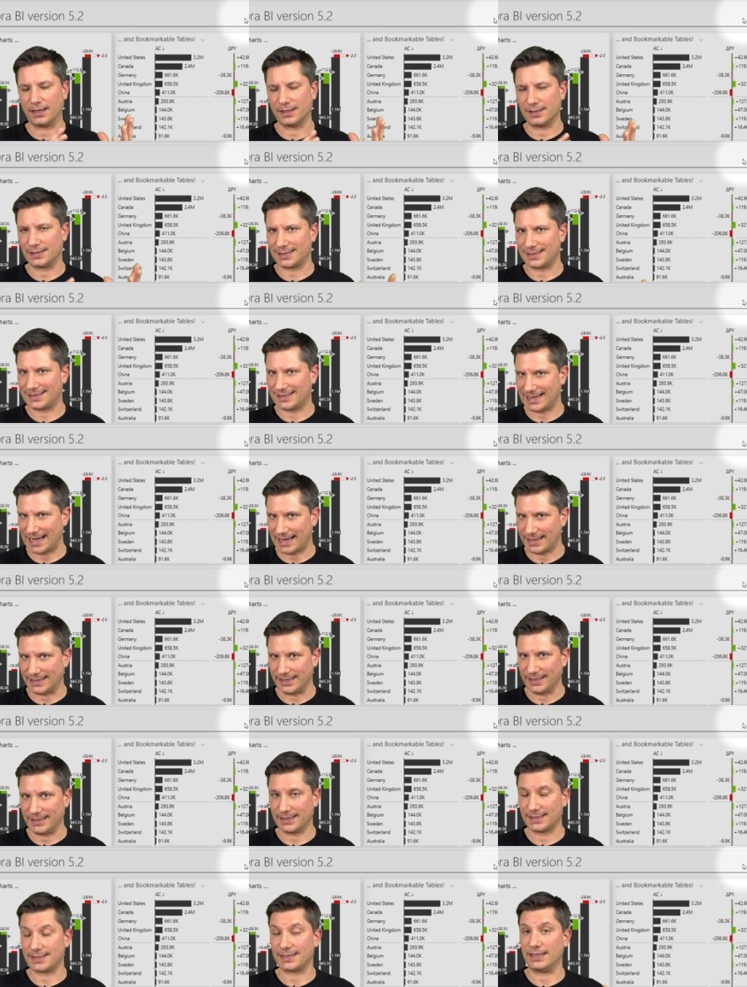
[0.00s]

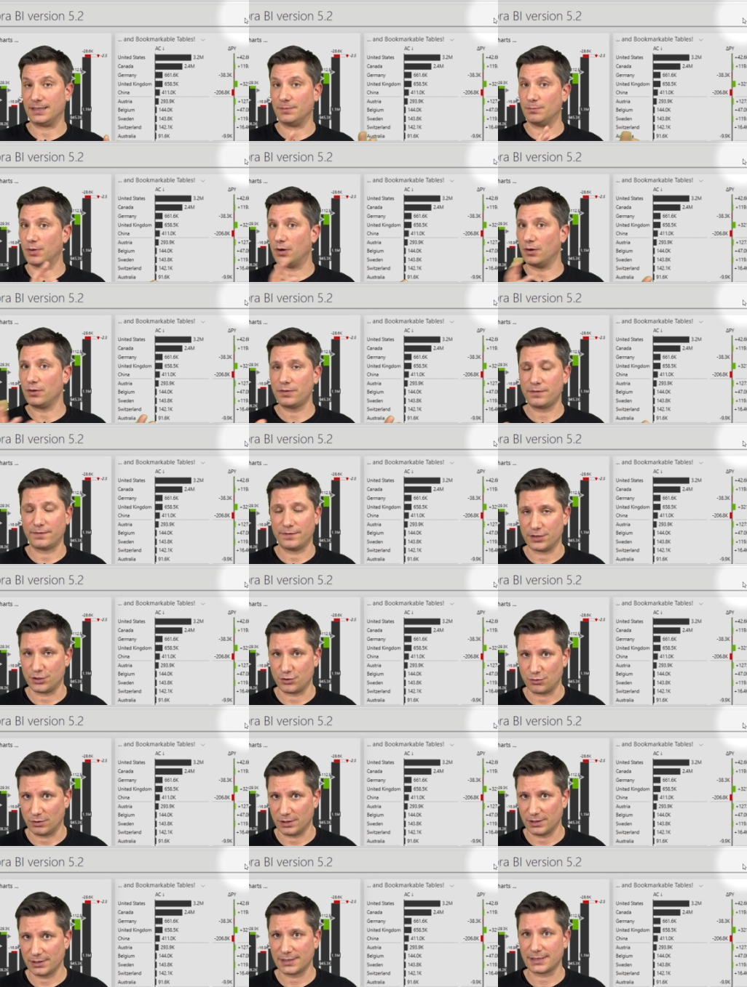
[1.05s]
settings in both
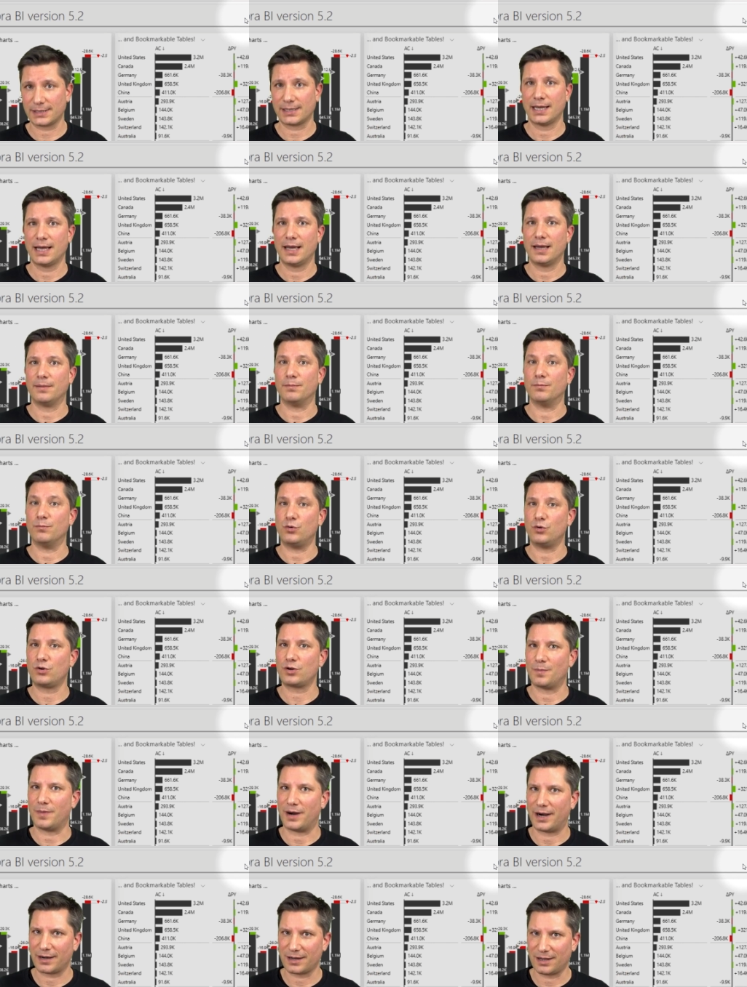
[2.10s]
visuals
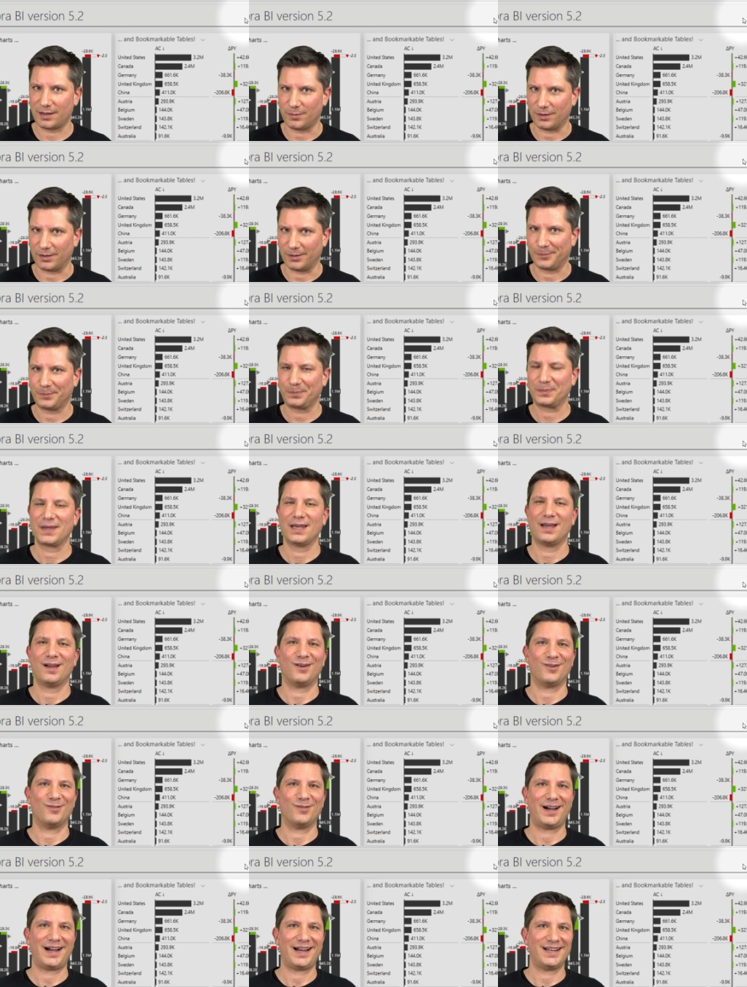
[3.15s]
bookmarkable.
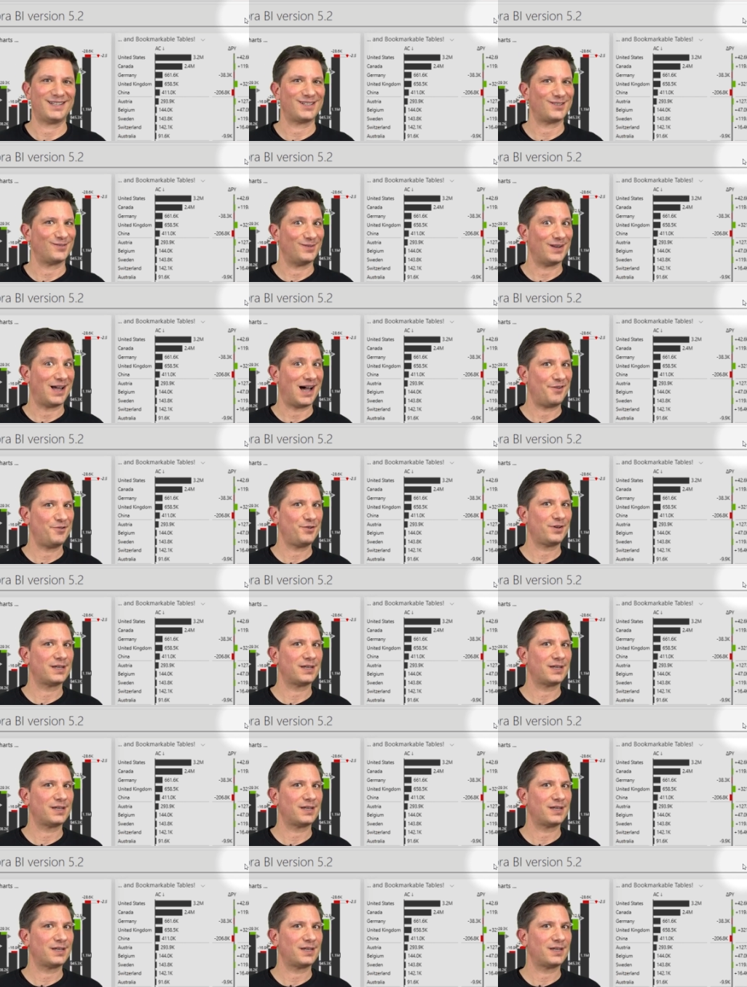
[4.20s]
All right, so now you